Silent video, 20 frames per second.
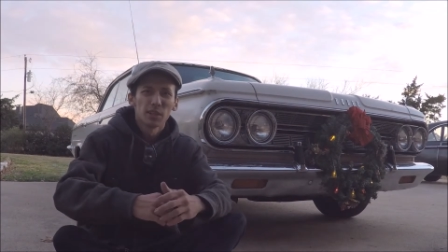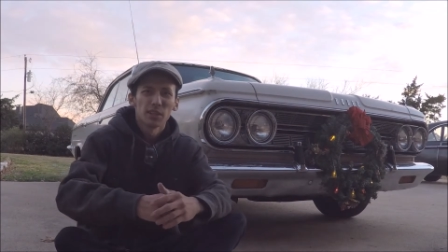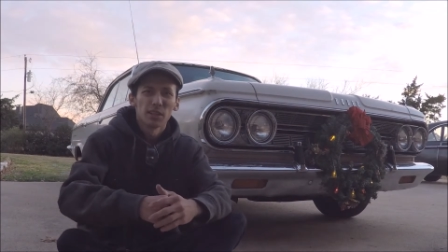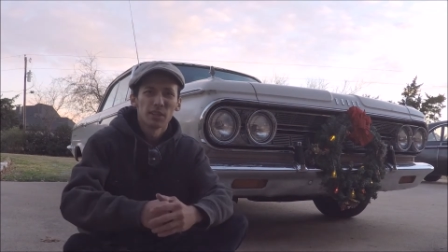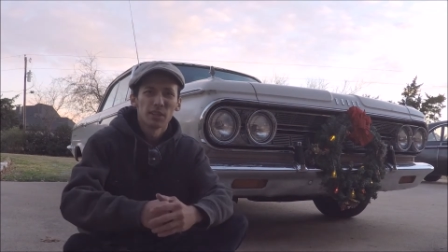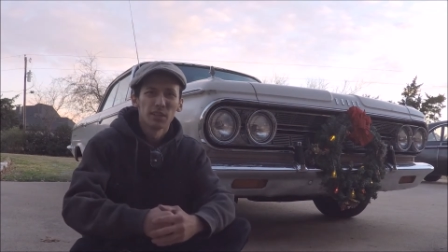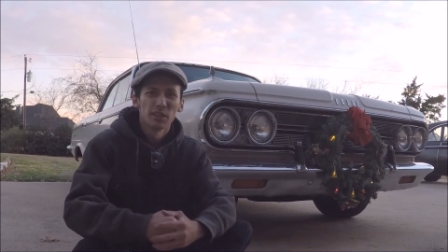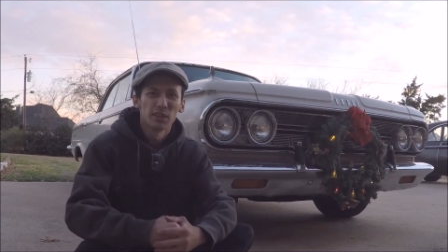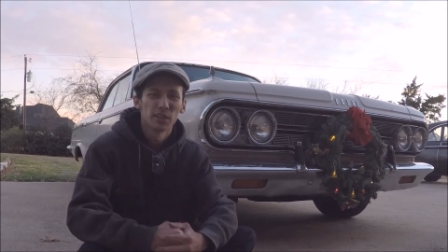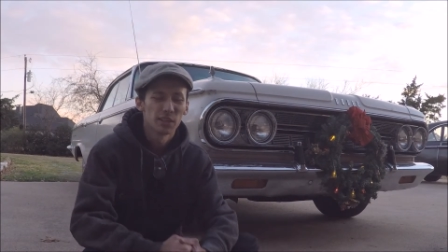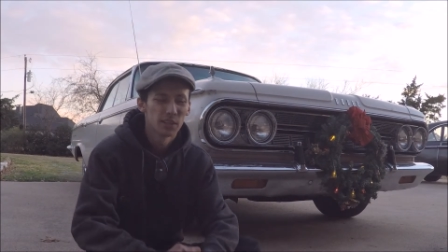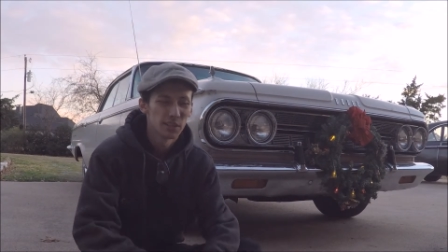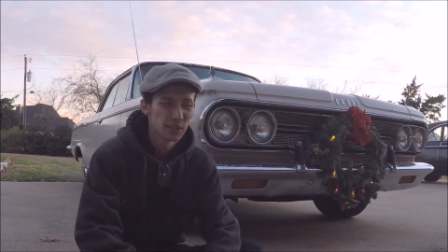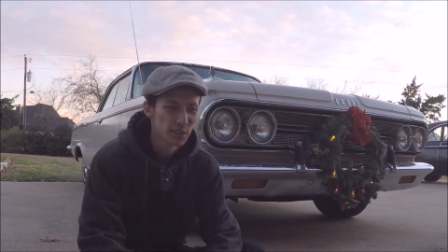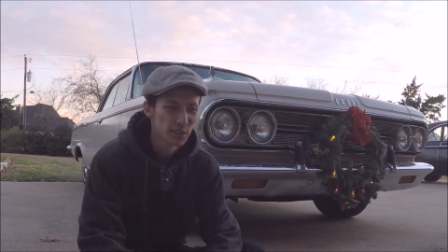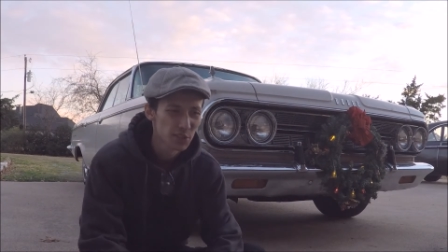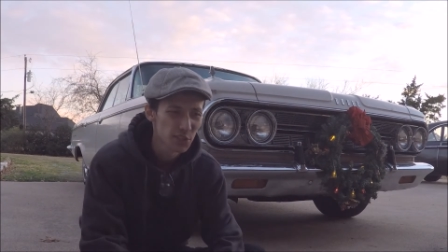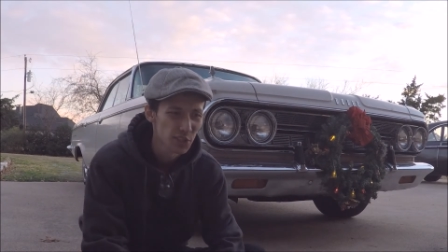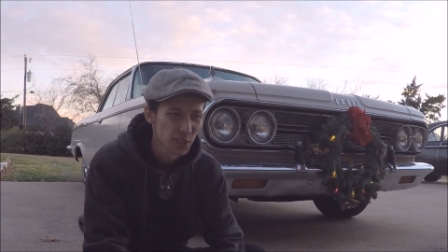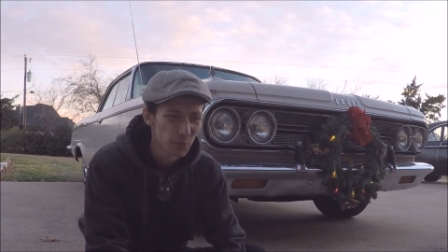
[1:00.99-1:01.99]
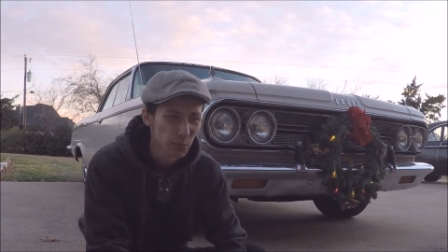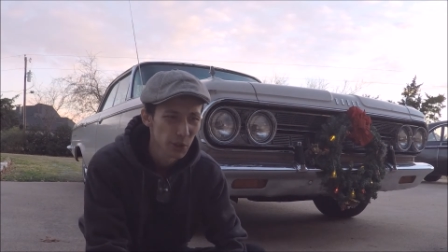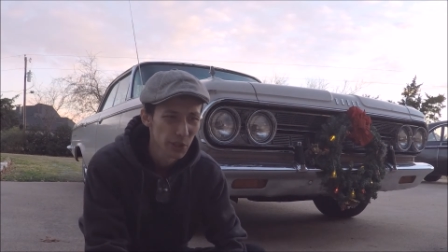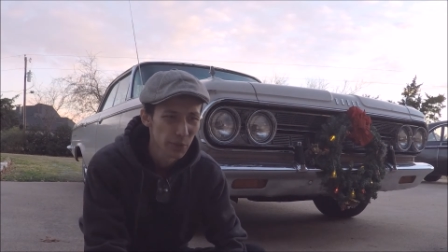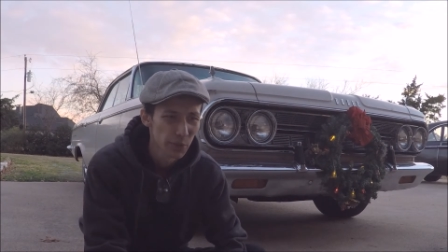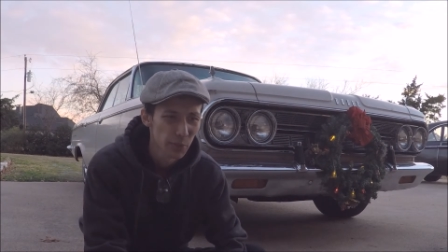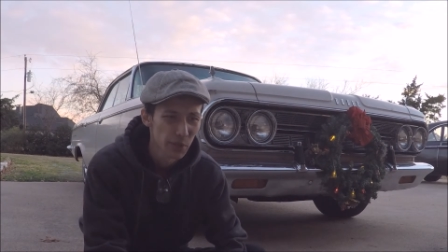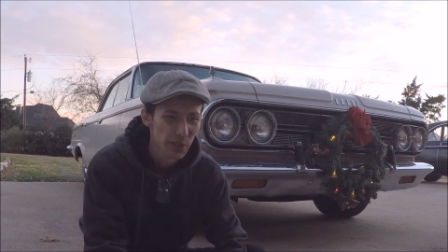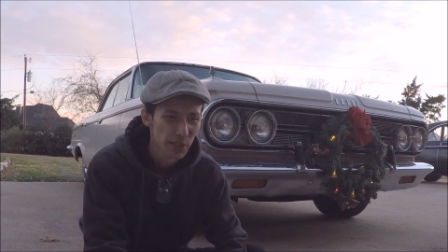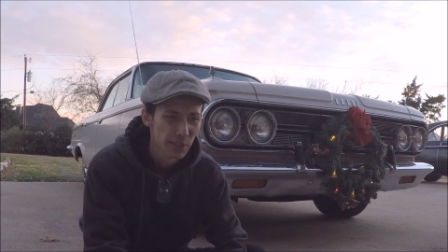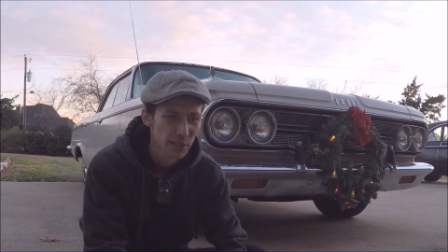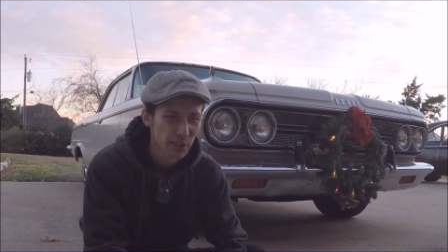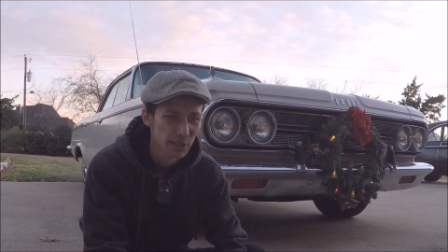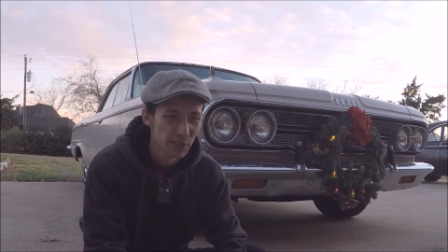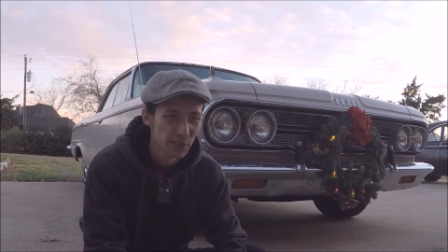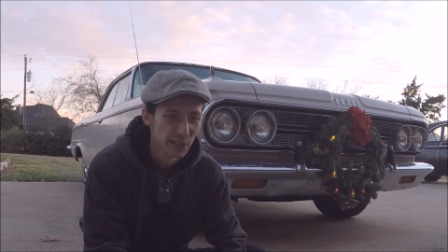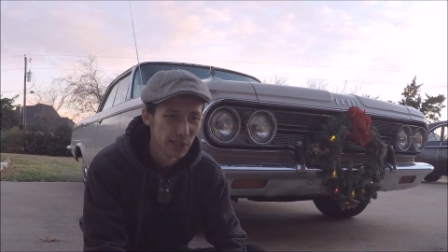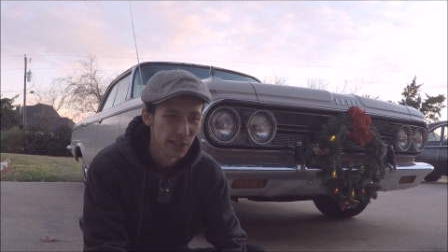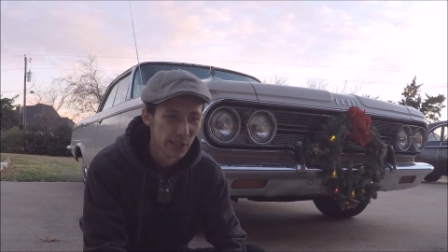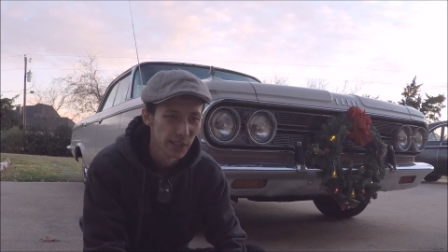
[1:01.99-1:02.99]
uh, the summary with
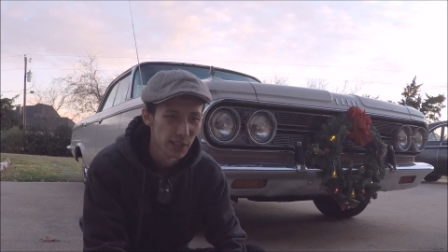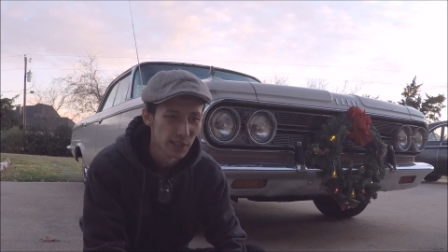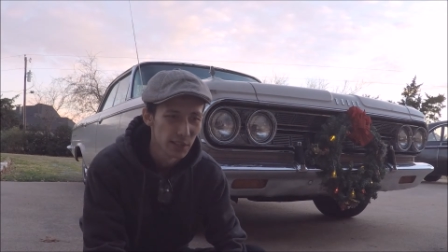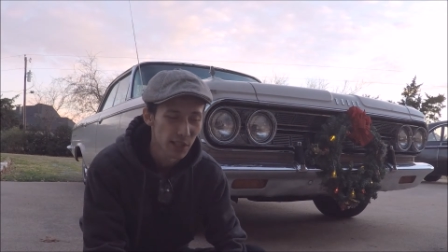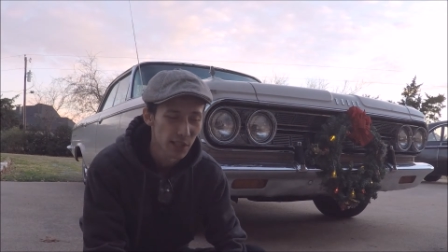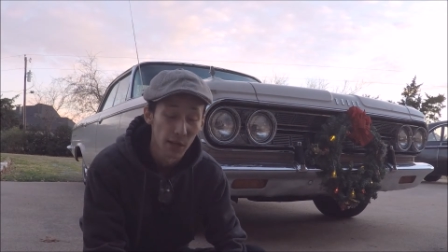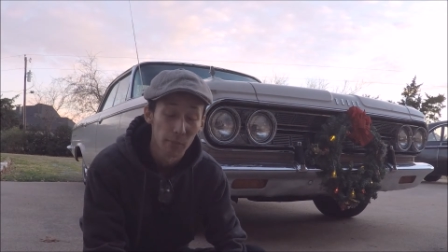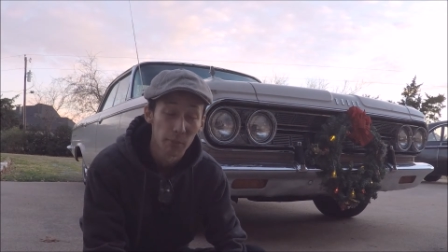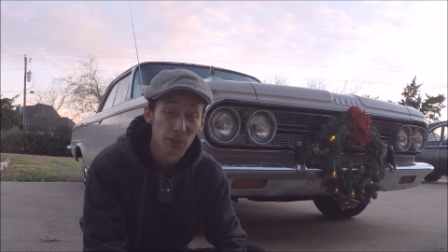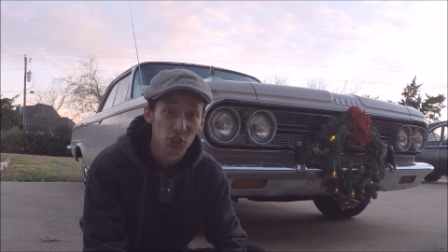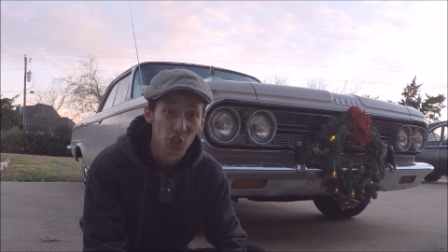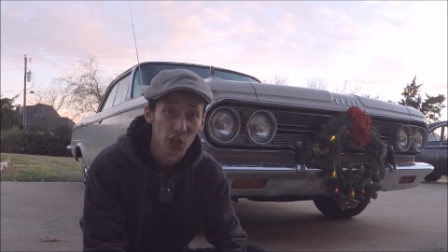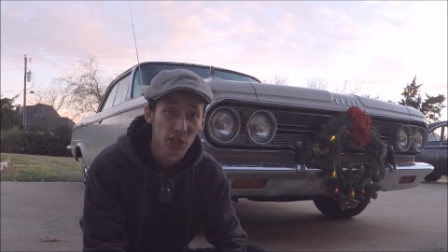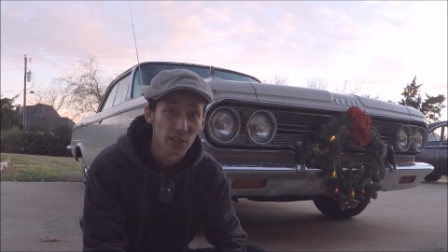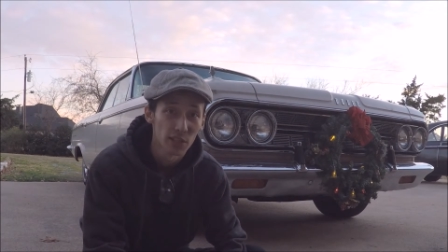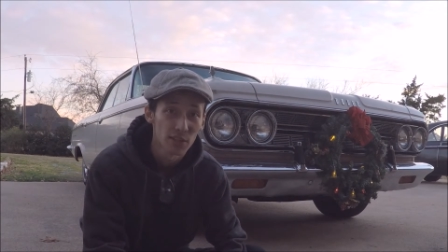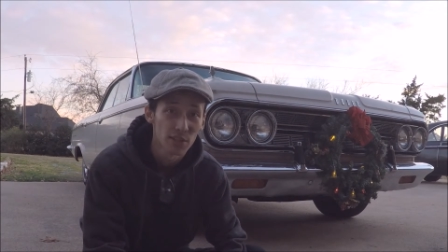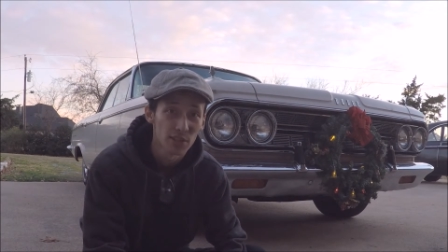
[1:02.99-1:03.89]
the timing chain